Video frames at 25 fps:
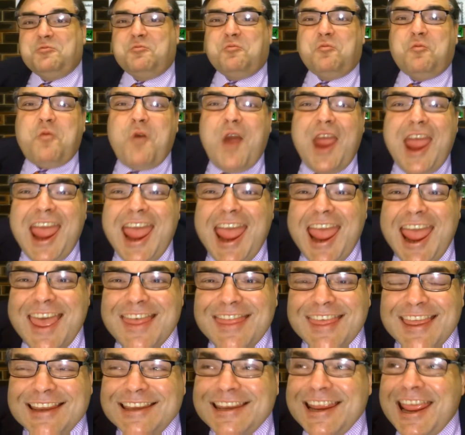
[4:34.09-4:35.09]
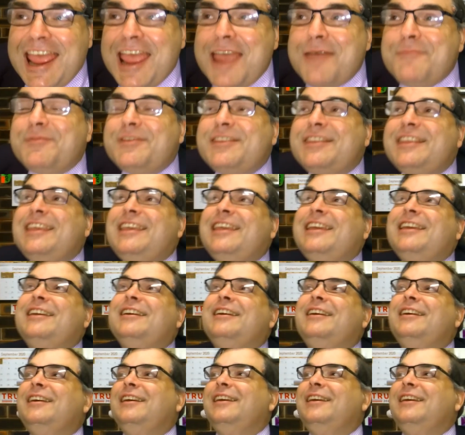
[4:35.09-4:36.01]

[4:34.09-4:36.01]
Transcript: Wear the damn thing.